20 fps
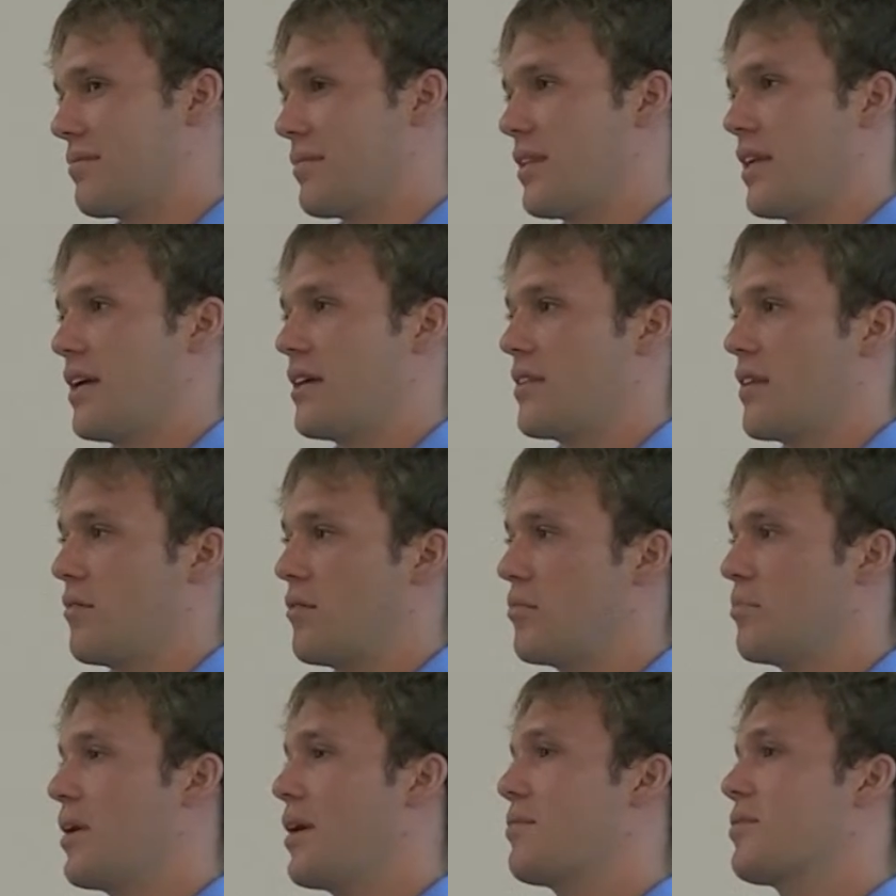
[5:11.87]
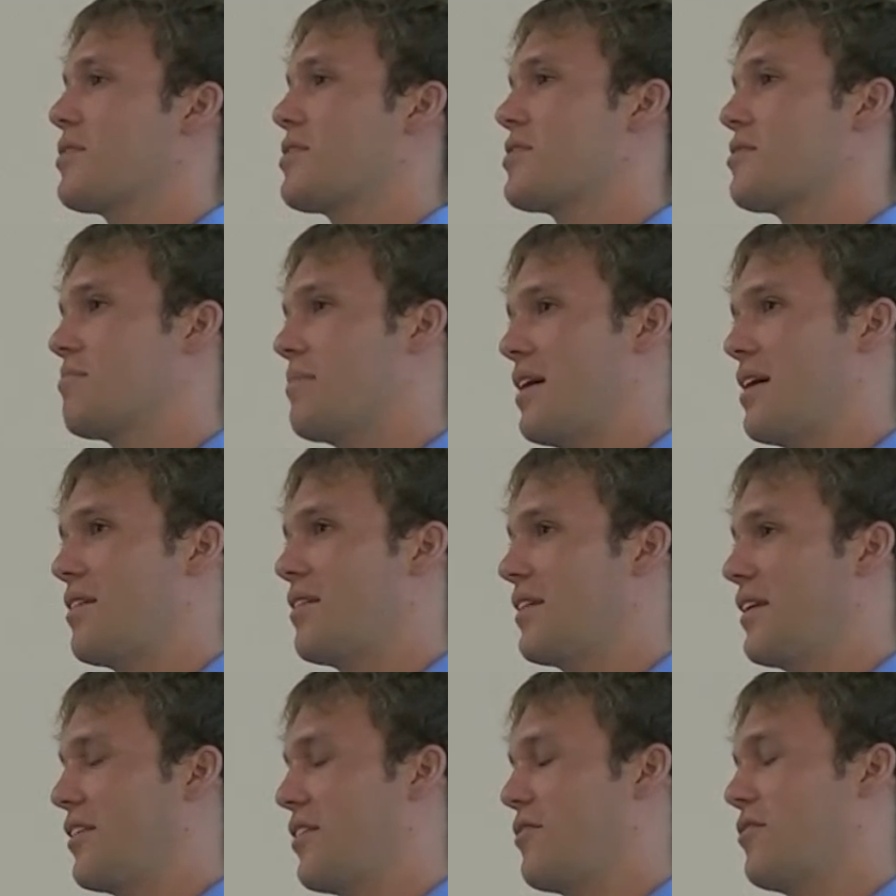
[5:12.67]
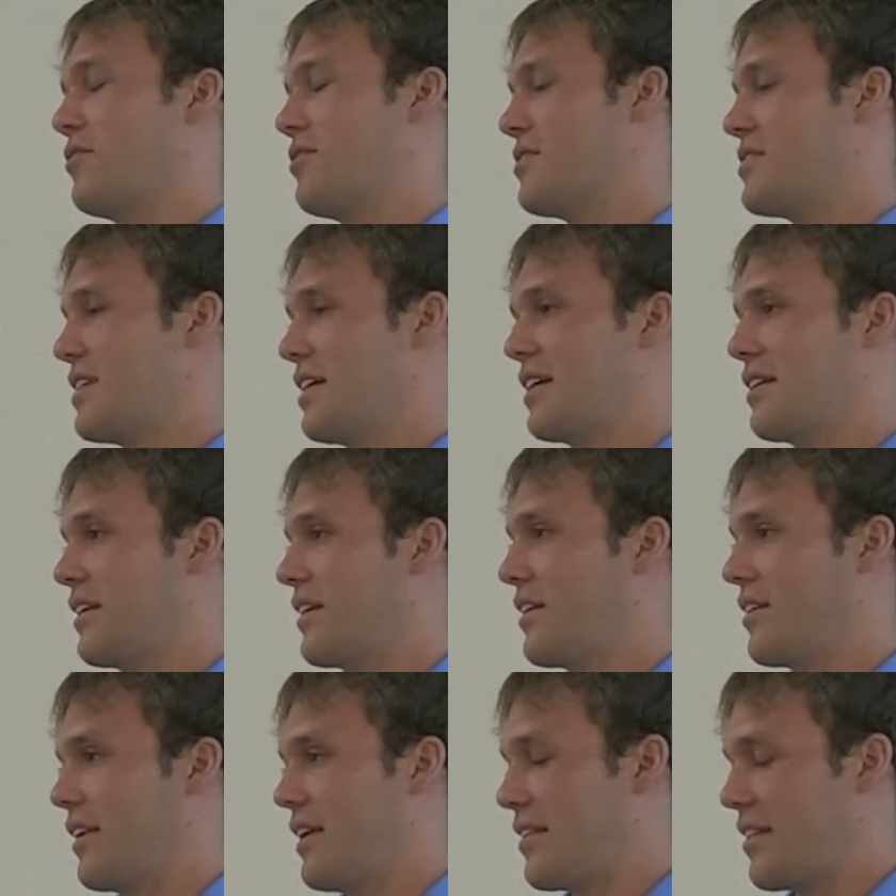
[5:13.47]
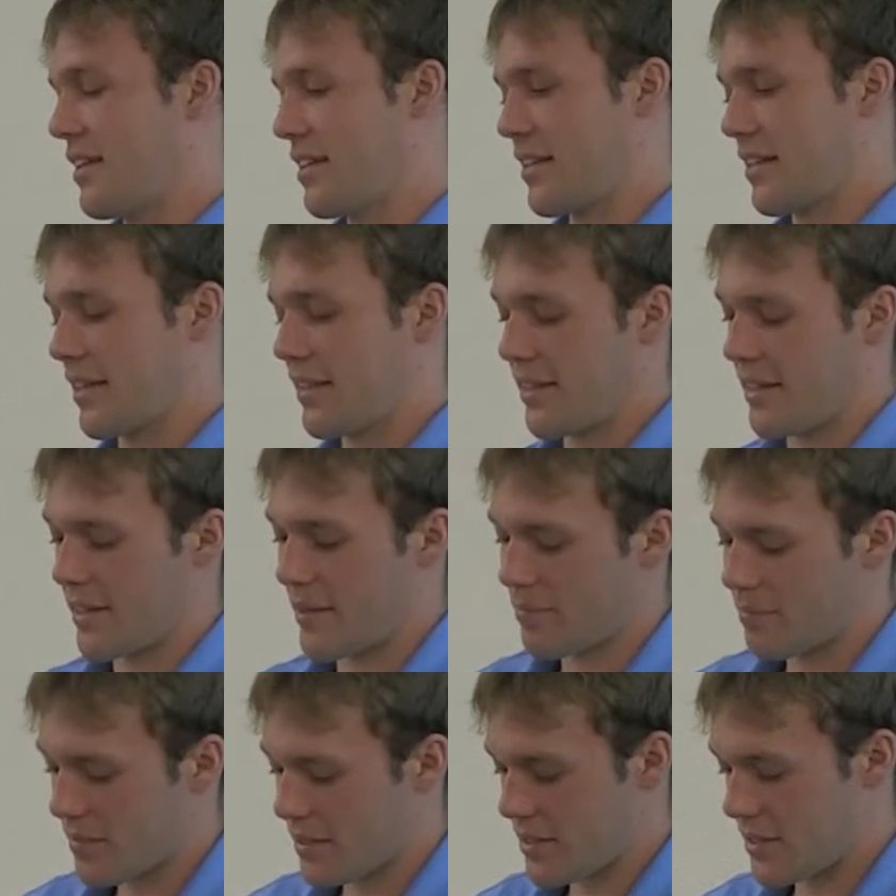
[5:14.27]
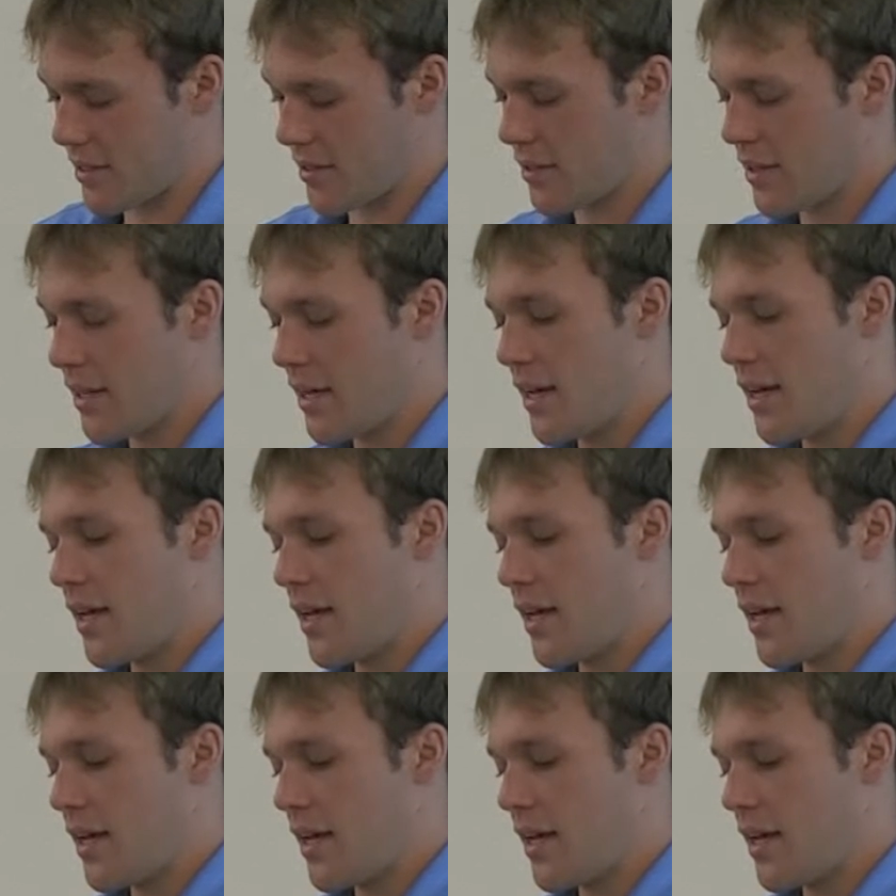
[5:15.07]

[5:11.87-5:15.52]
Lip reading: They won't be able to smell, they're sickly or anything like that. So